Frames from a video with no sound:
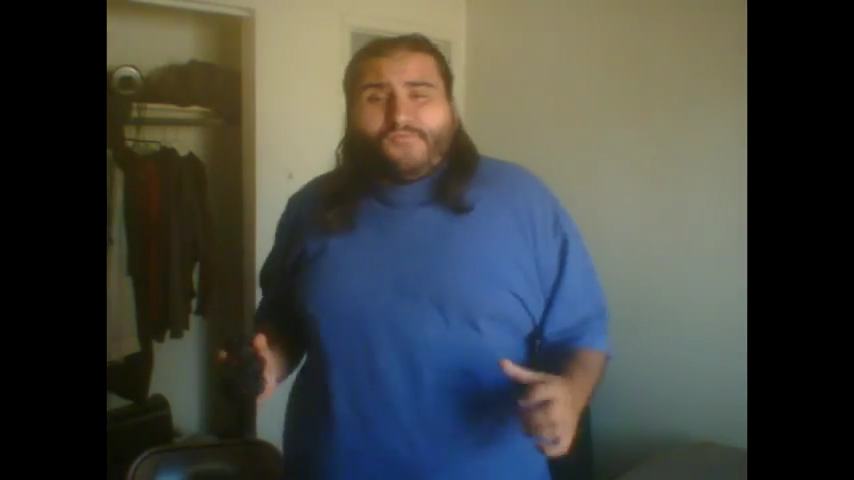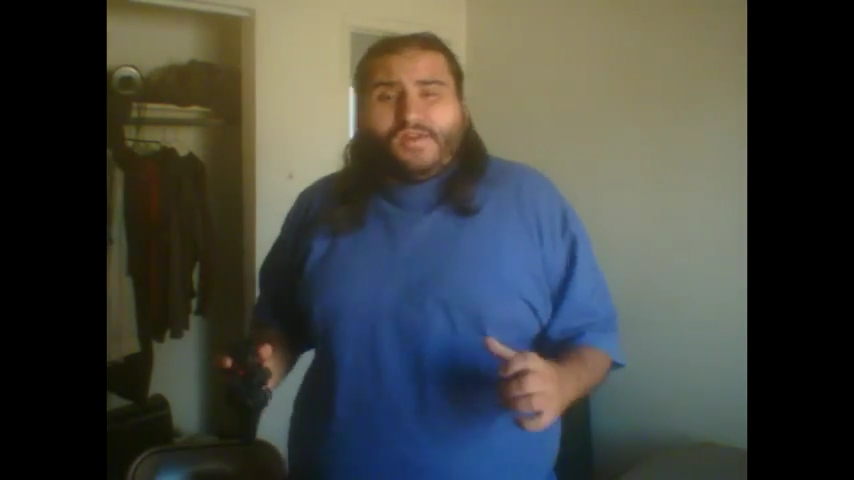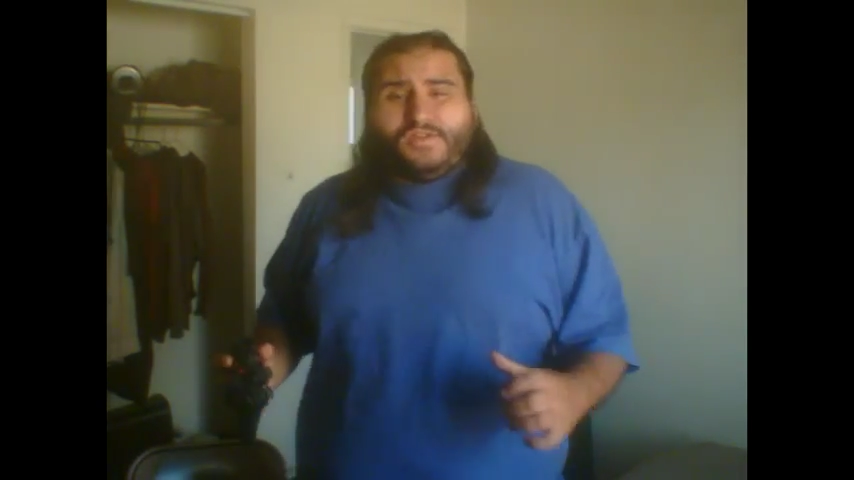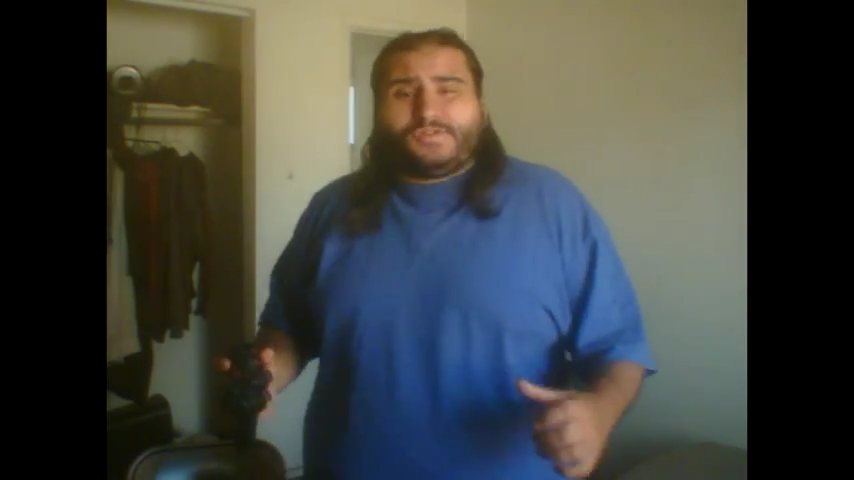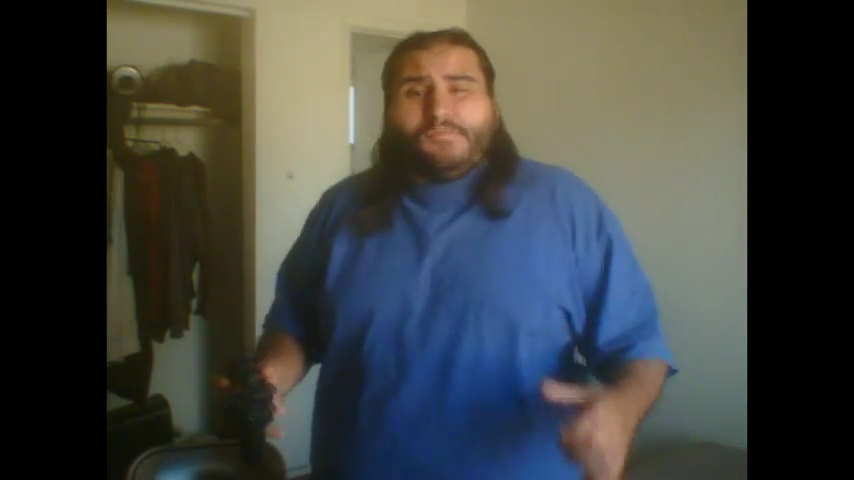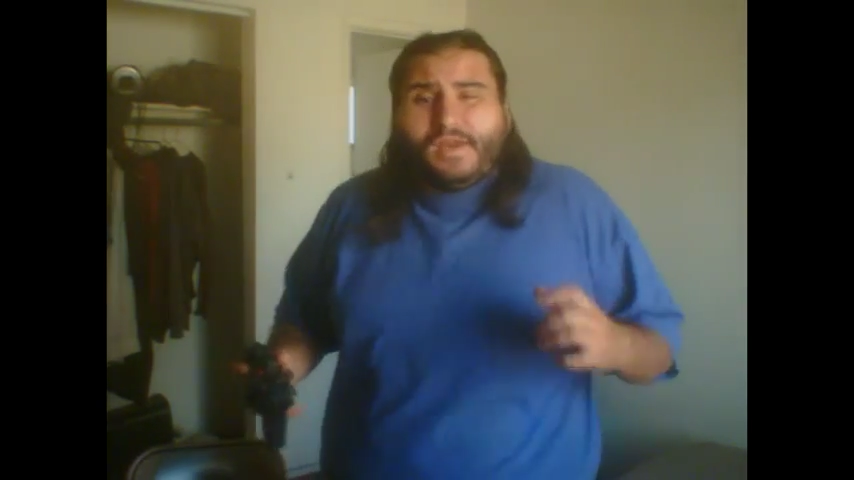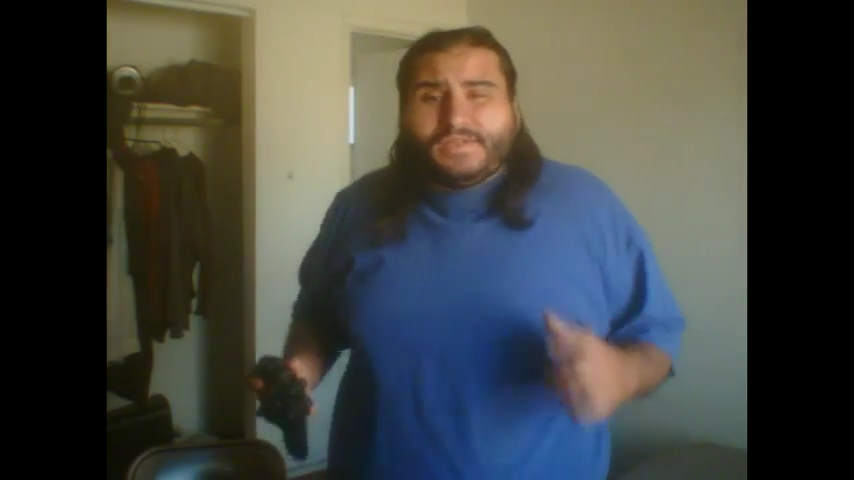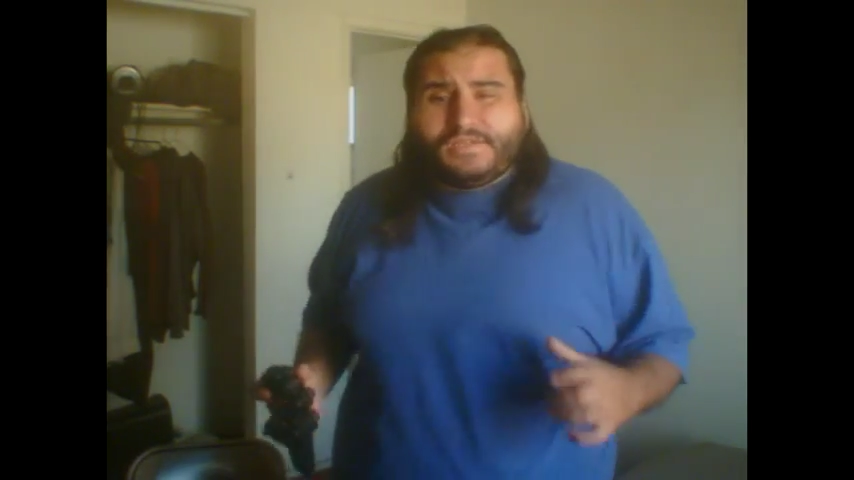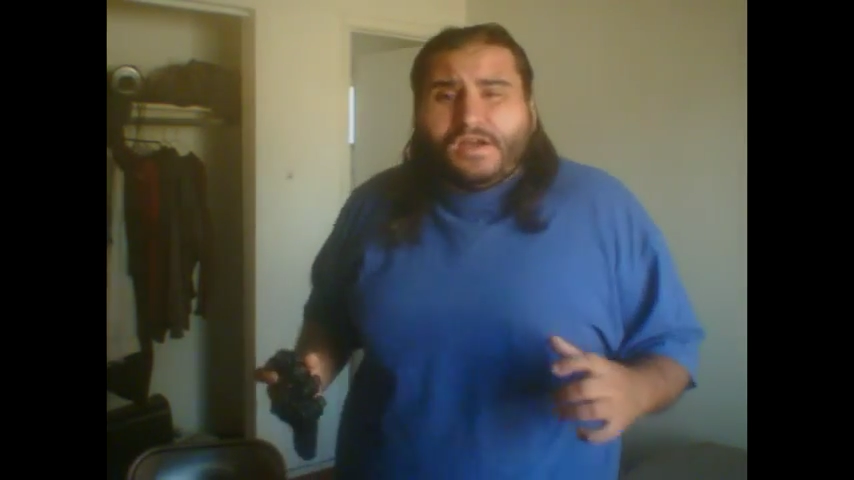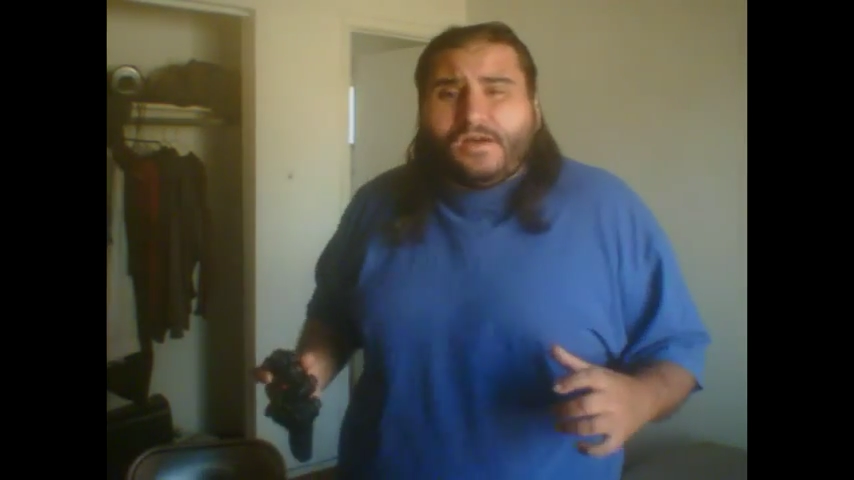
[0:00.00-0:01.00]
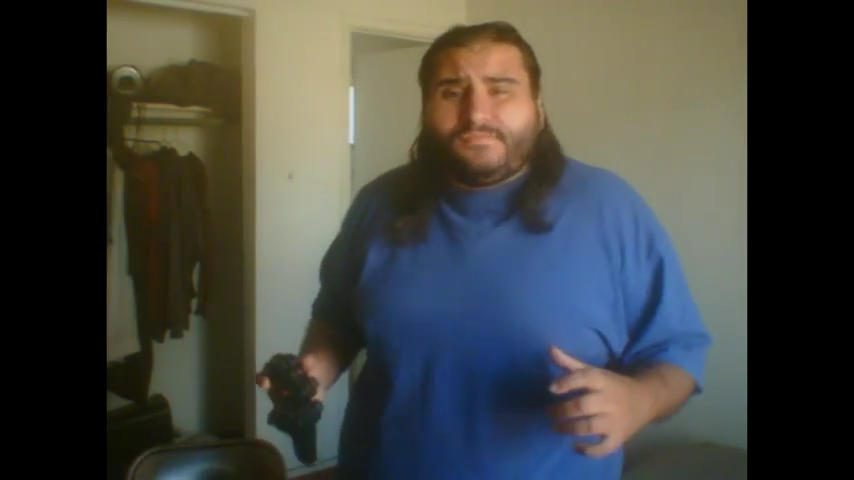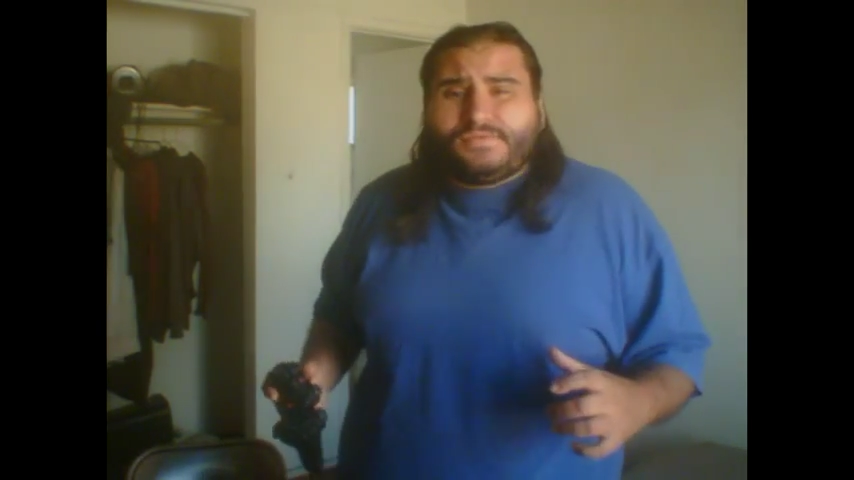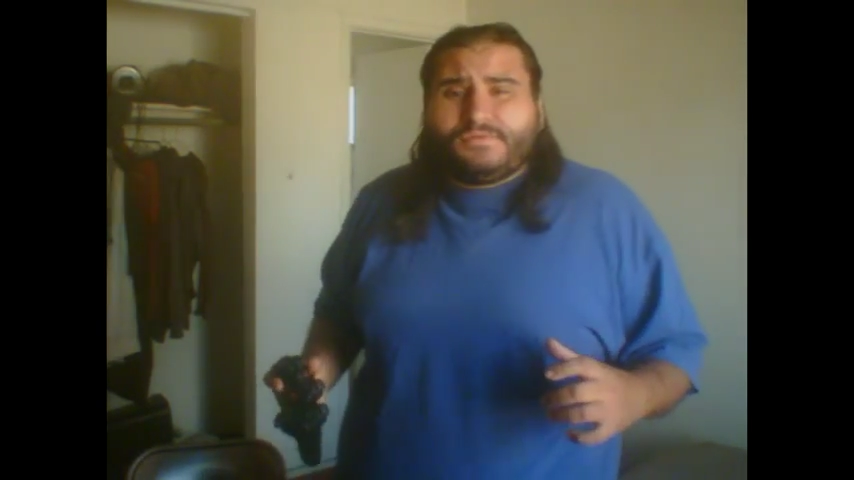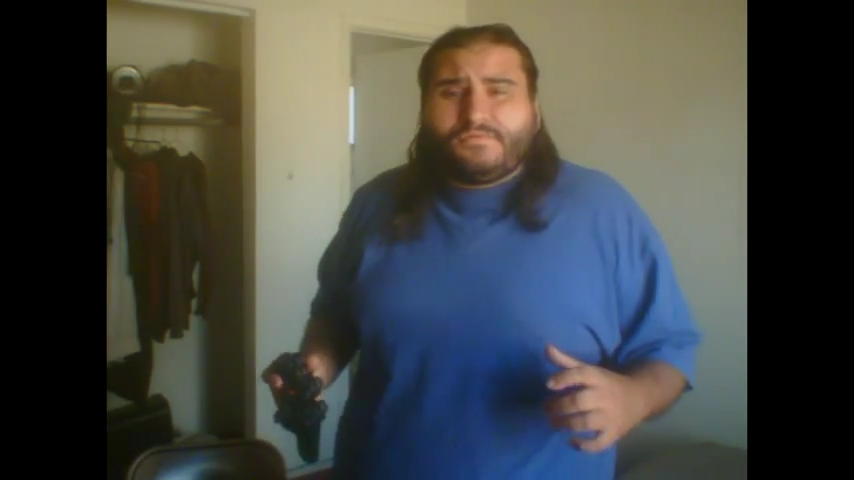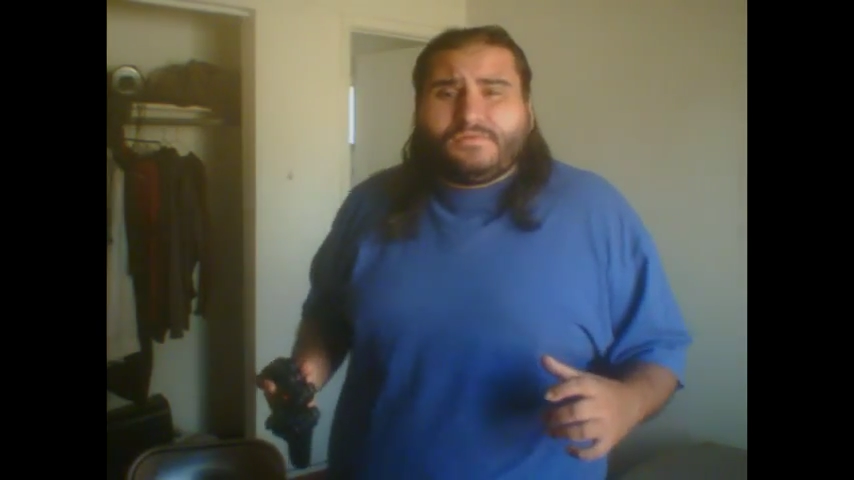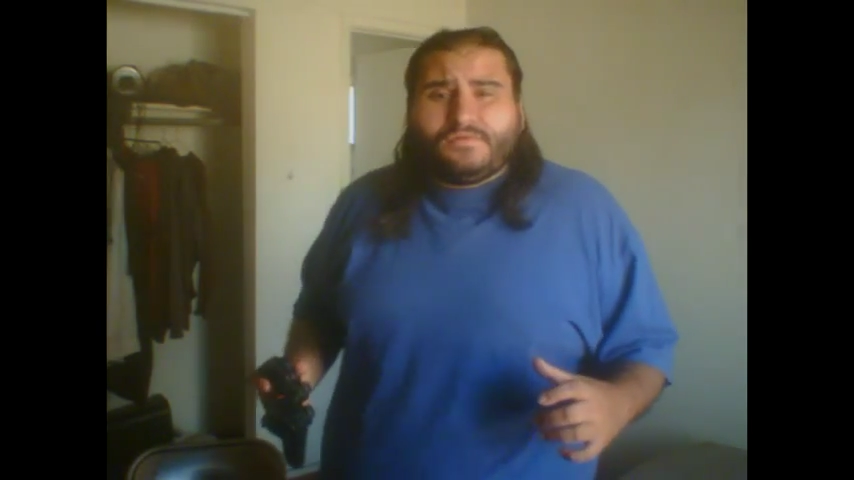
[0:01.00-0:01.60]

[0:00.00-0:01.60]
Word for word: friends, my subs!